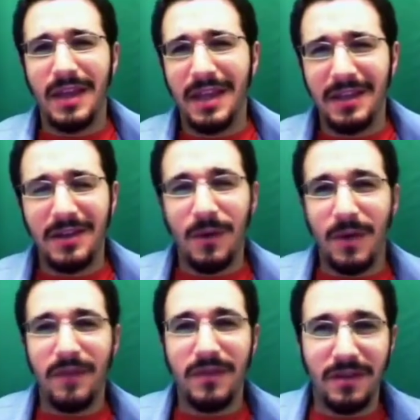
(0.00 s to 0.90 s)
and
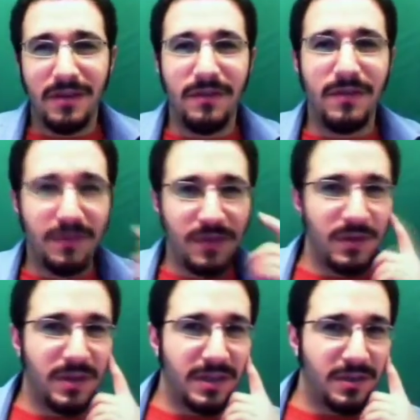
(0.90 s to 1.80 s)
even if
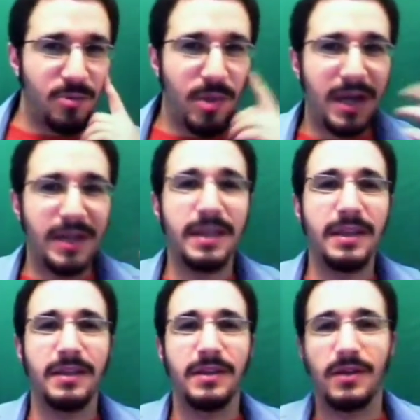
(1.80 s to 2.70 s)
you look at your
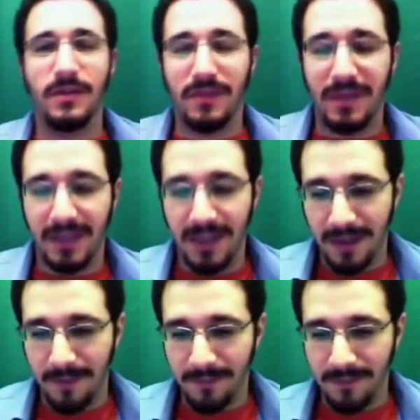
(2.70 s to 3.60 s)
body,
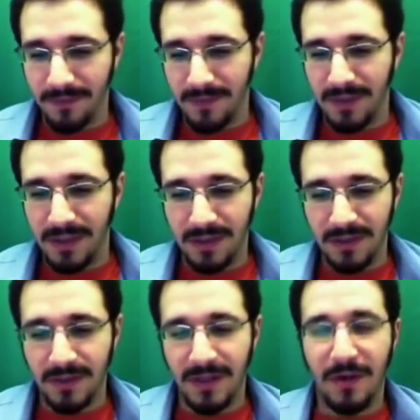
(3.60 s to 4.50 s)

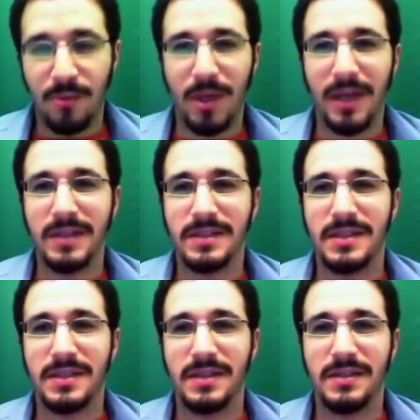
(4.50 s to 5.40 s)
look at our bodies.
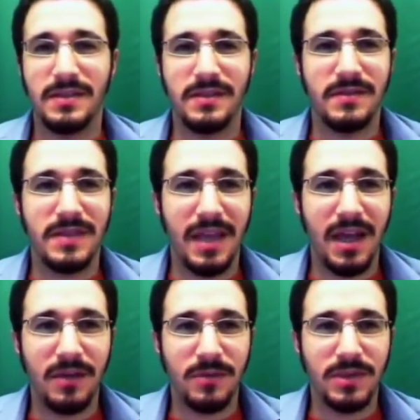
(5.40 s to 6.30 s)
It's say
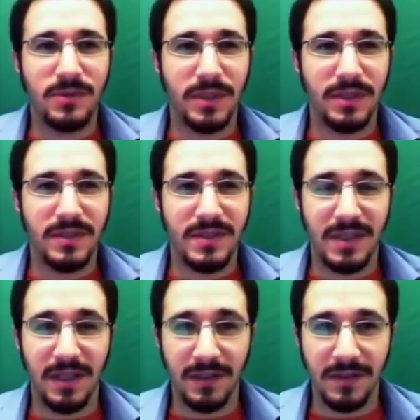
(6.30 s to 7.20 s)
100 trillion
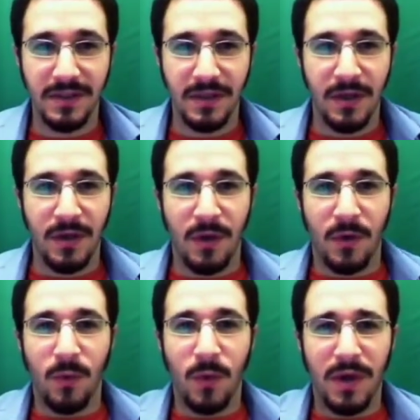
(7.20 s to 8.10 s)
cells
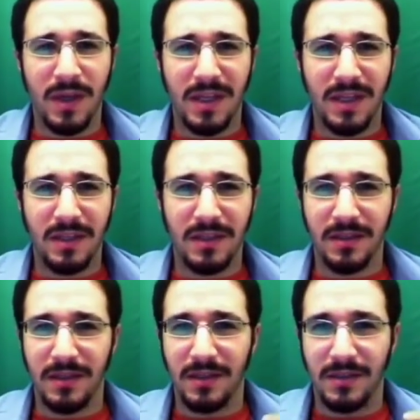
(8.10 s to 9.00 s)
working
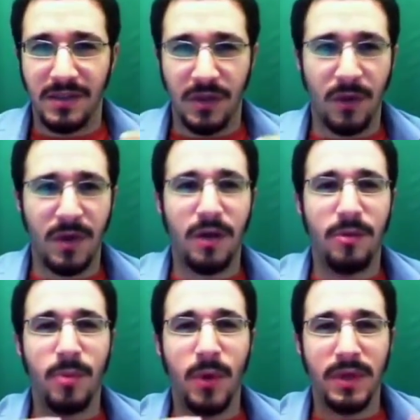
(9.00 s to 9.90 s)
so
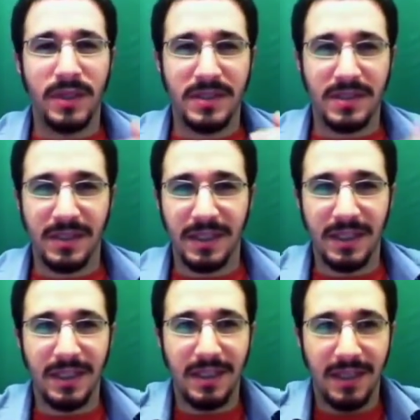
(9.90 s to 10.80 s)

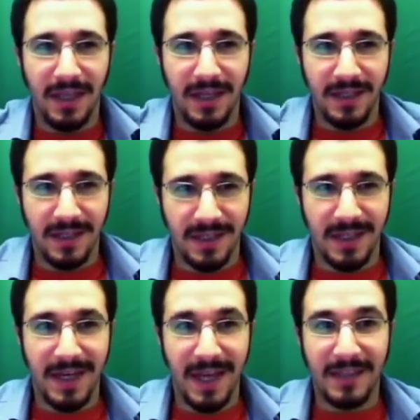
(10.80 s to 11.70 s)
harmoniously and
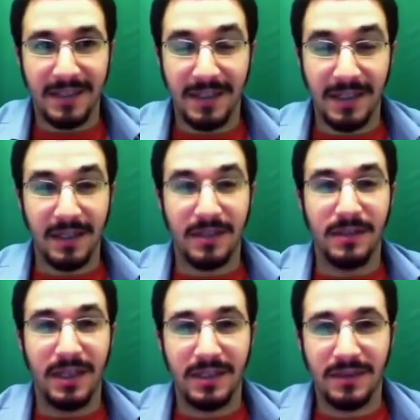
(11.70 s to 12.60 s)
connected in a
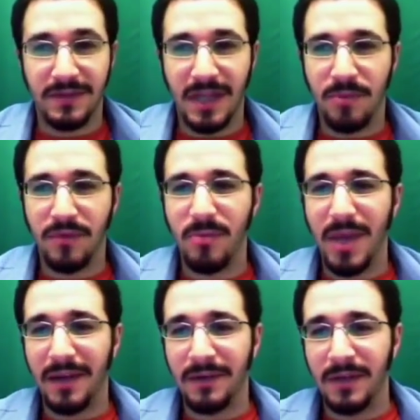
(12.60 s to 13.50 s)
collective type of
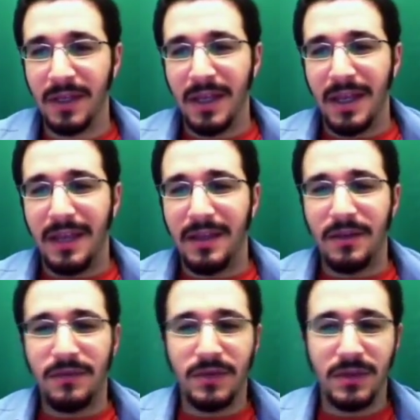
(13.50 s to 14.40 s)
manner. And
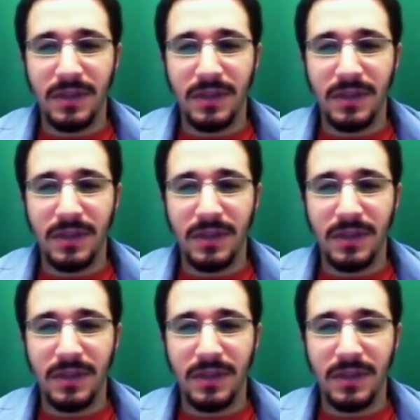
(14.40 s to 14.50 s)
then if you